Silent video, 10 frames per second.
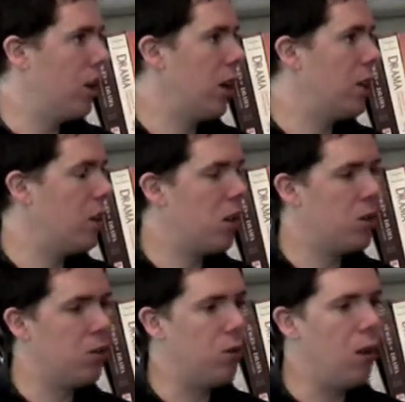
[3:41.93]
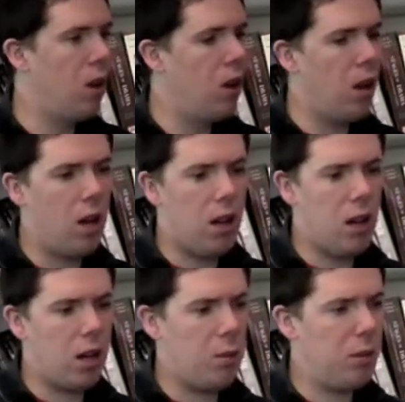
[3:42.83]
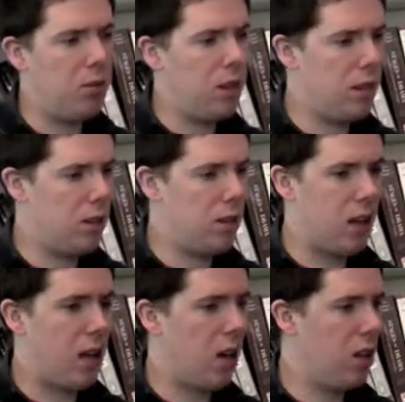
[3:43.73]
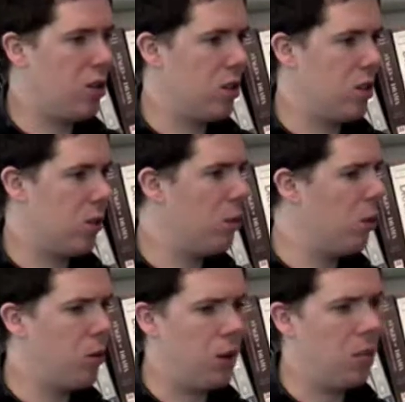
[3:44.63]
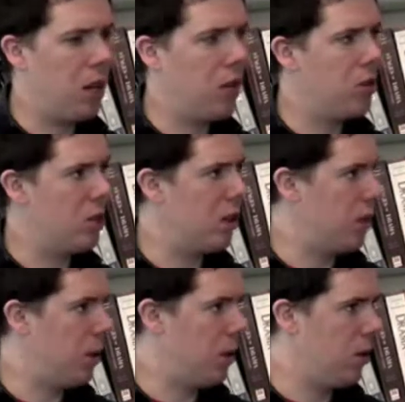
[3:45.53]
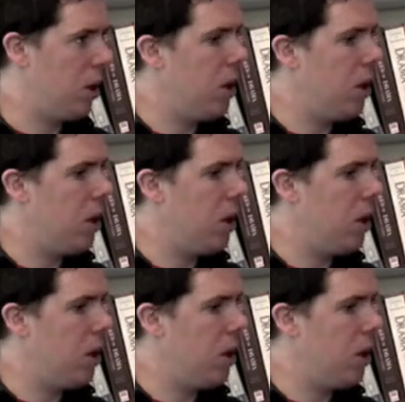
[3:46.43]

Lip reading: Like, I talked to a couple of clinical psychologists who had PhDs about